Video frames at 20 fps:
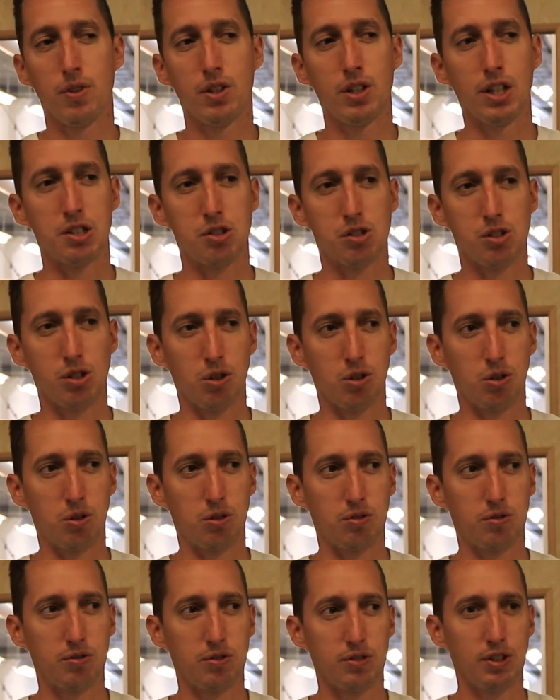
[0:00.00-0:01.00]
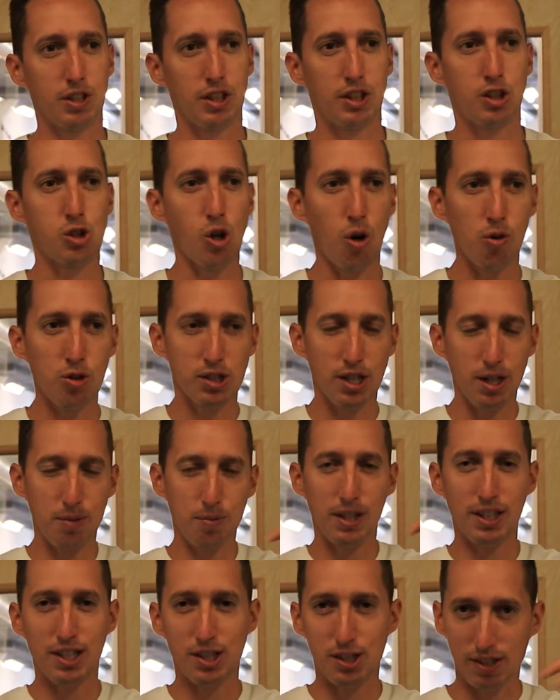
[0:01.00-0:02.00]
And so there's always going to
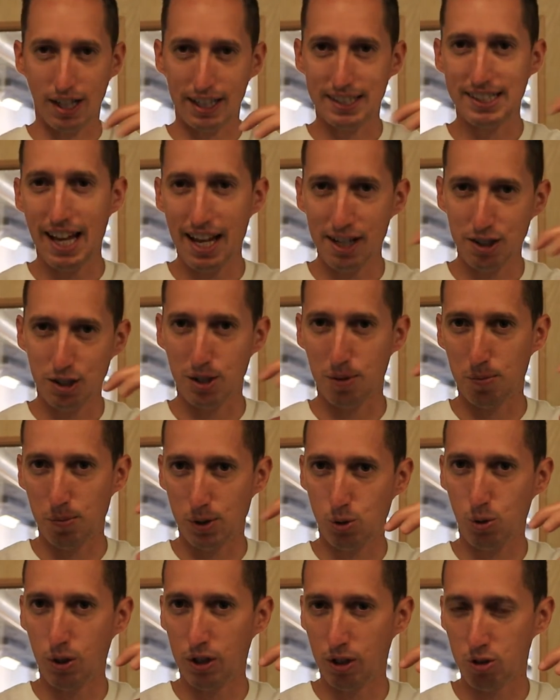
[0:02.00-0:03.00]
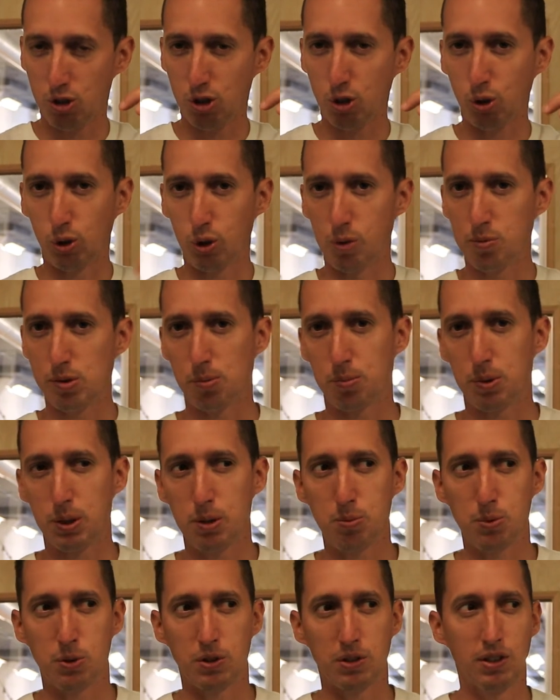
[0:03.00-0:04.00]
be this like tension between those two groups of
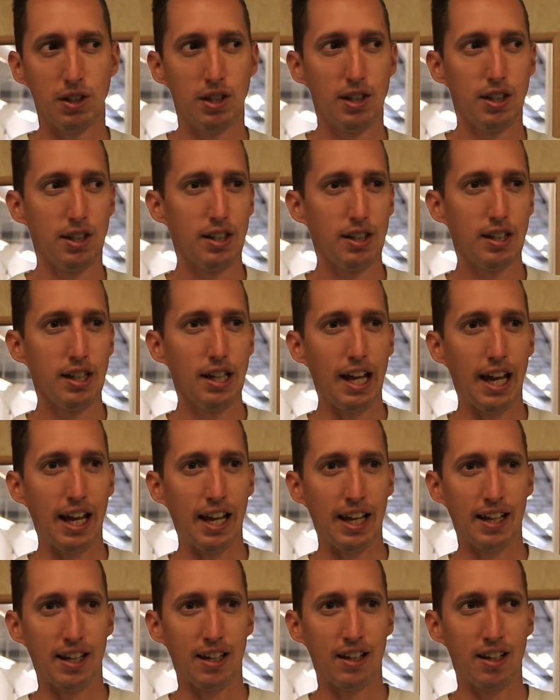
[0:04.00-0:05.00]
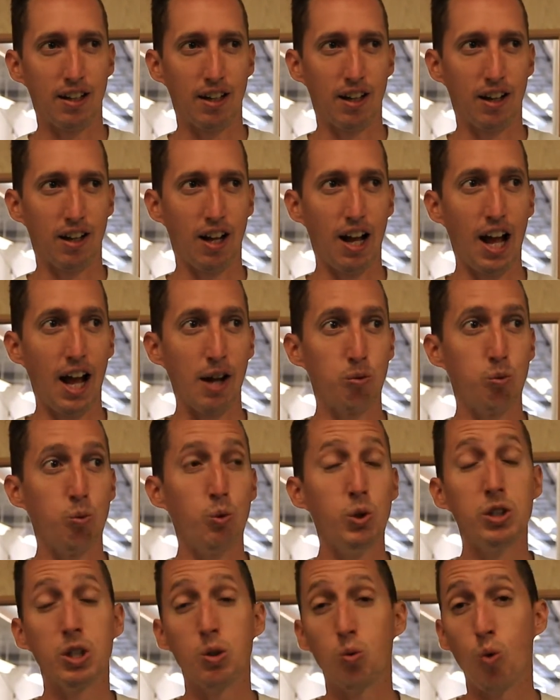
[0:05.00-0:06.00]
people, and I
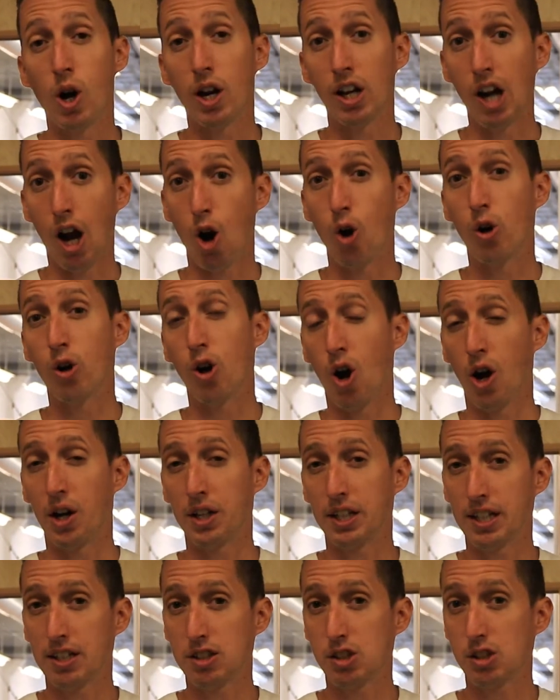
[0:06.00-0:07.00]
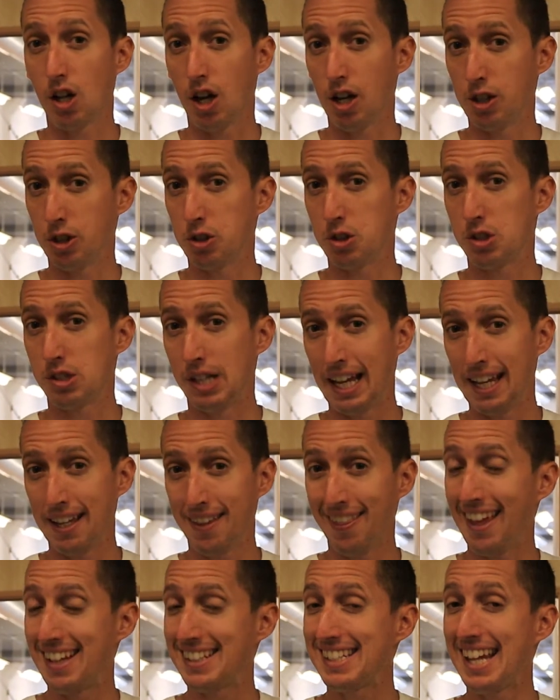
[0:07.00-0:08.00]
really want our audience to
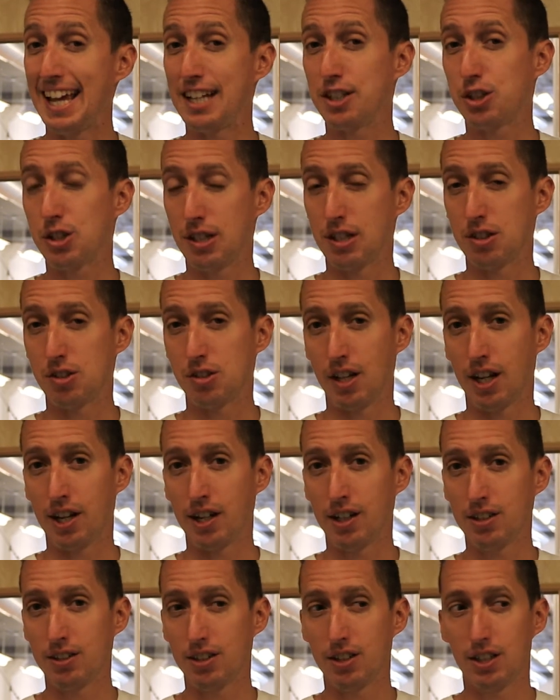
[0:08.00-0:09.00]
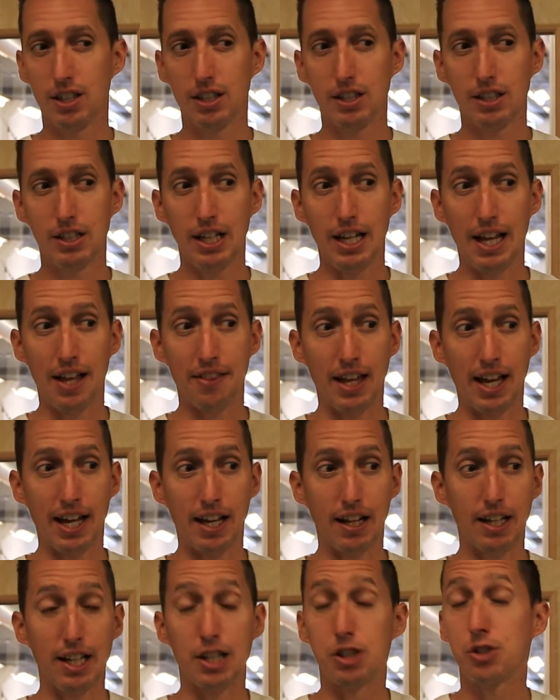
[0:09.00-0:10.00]
understand that tension is there. And
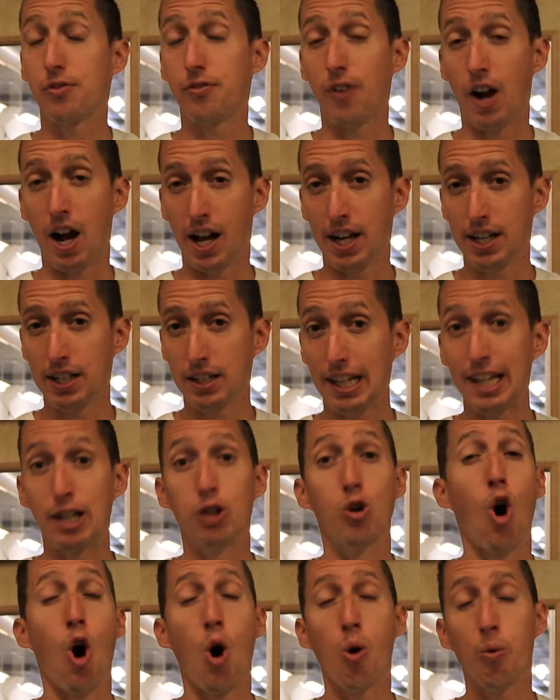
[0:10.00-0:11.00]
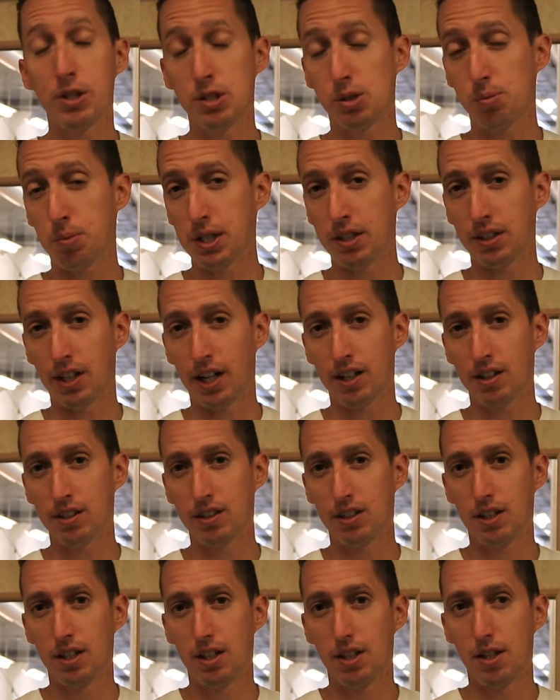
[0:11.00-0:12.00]
that it's fine, it'll always be there,
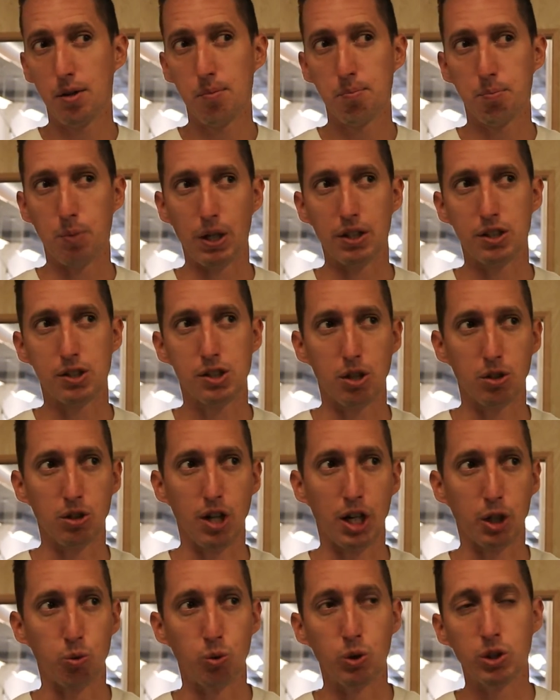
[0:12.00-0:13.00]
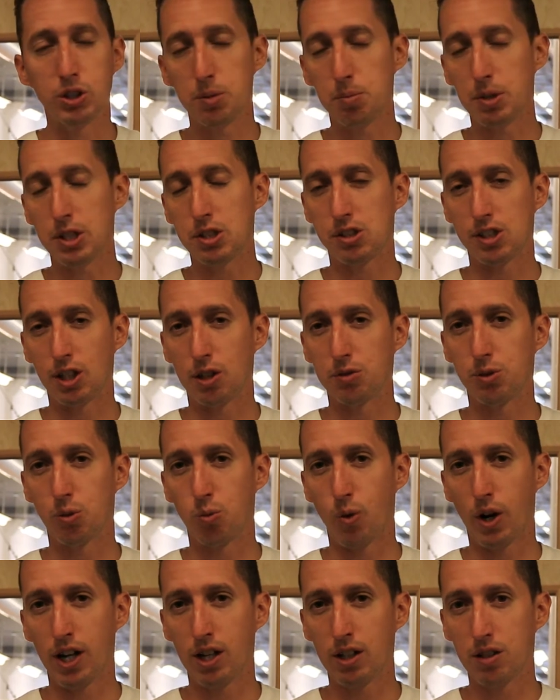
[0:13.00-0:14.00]
but to like really be
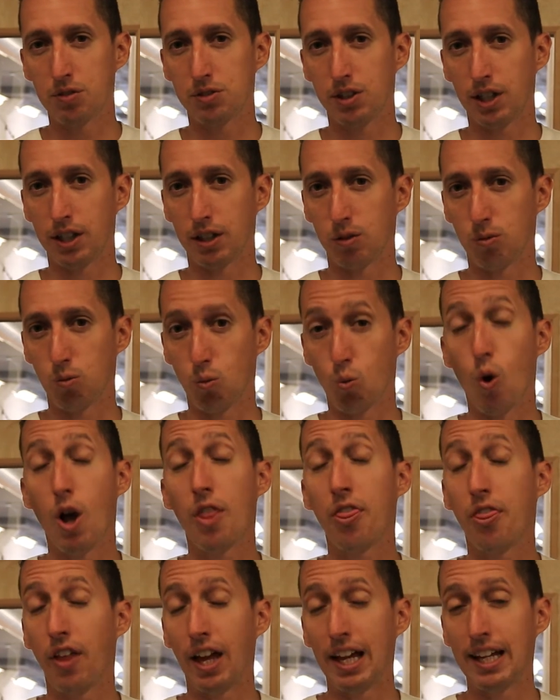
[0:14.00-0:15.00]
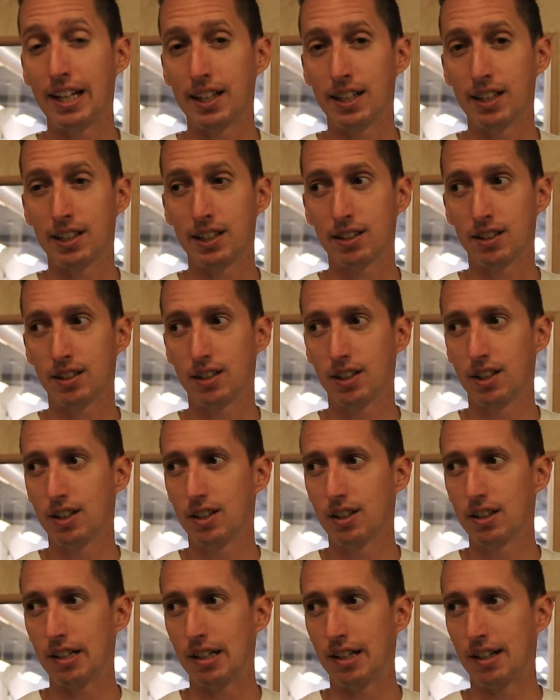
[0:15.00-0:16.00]
self-aware of like what they,
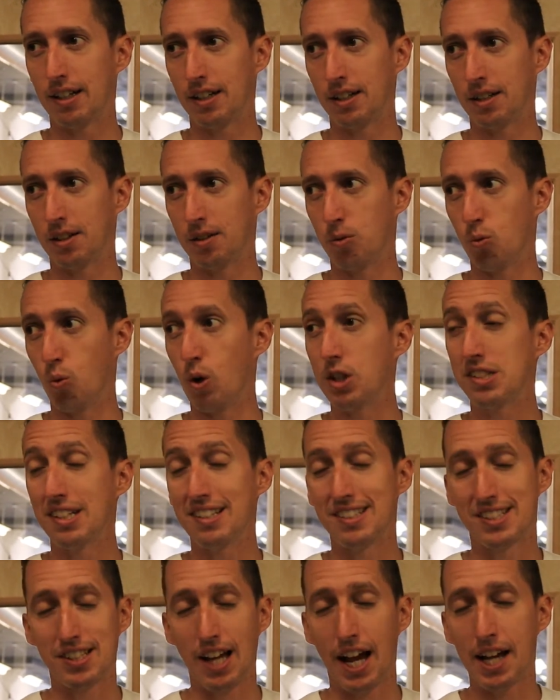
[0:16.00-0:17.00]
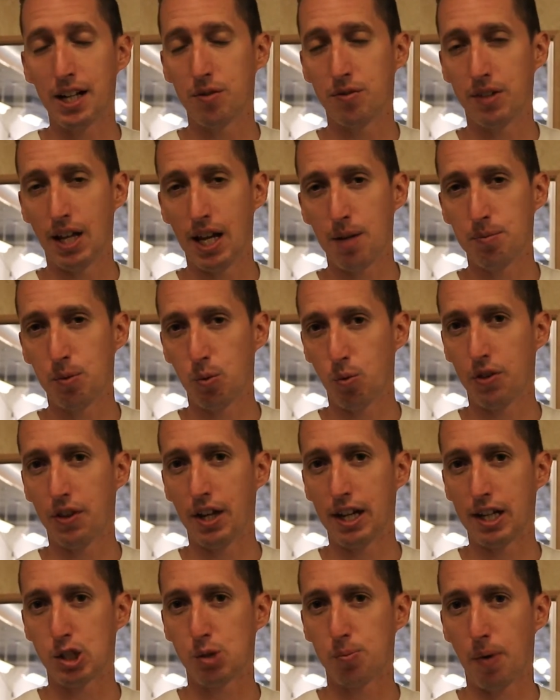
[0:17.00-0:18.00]
what's inside of them and what
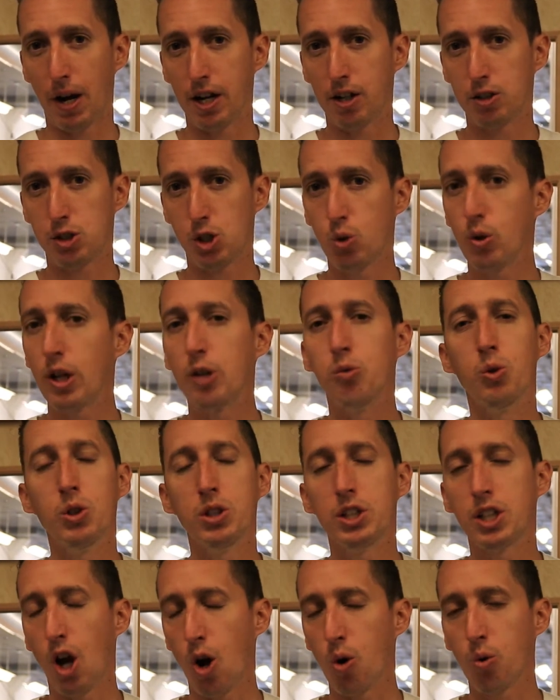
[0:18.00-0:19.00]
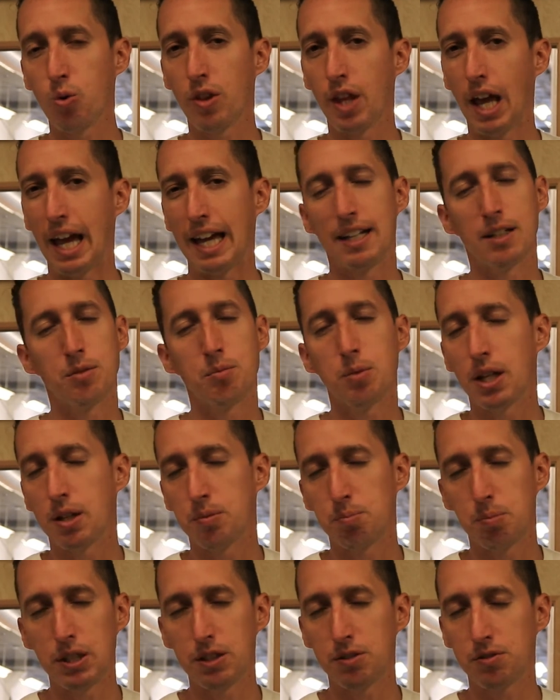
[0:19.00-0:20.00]
they aspire to, and really own that
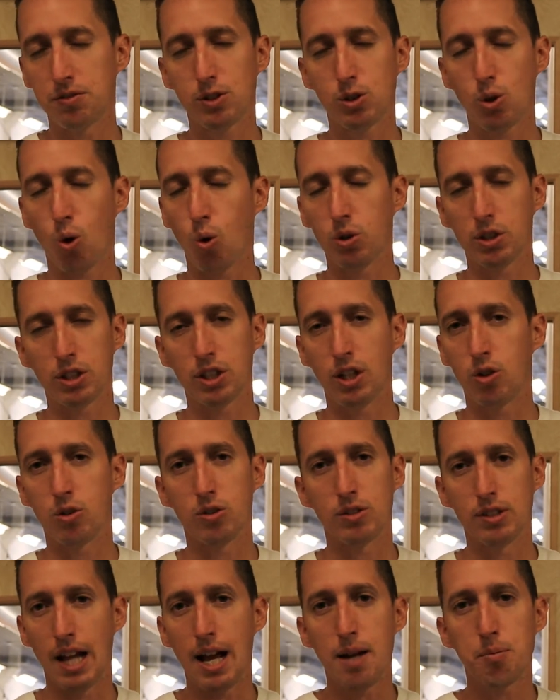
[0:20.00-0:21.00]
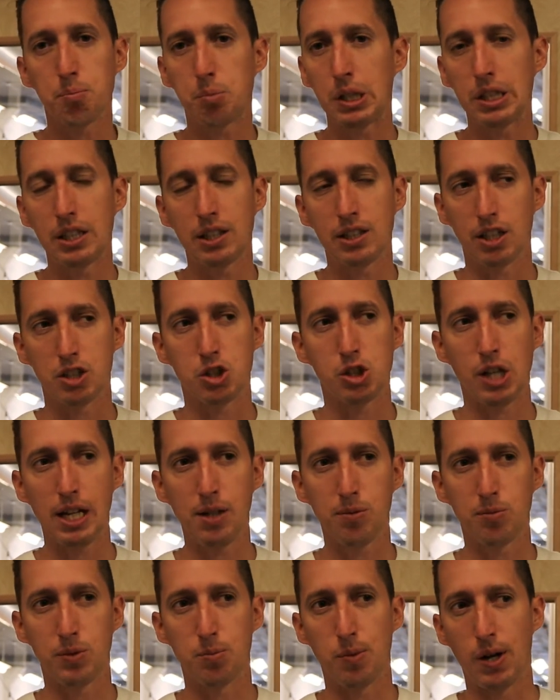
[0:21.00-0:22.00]
and be told, you know, not be
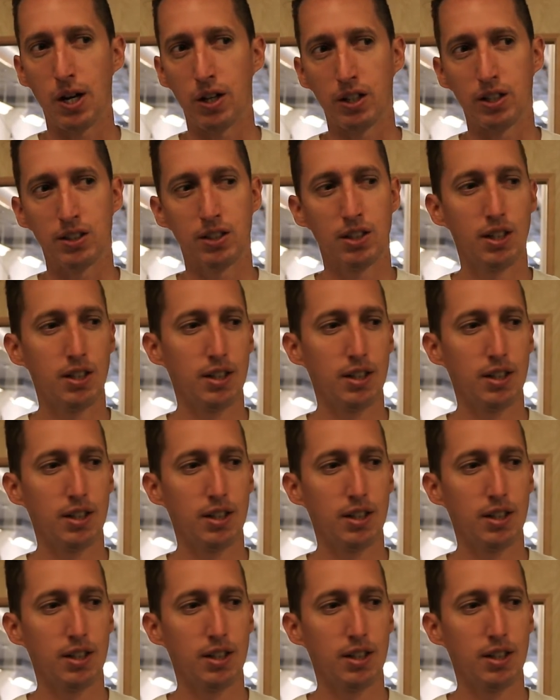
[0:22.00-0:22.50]
ashamed about it.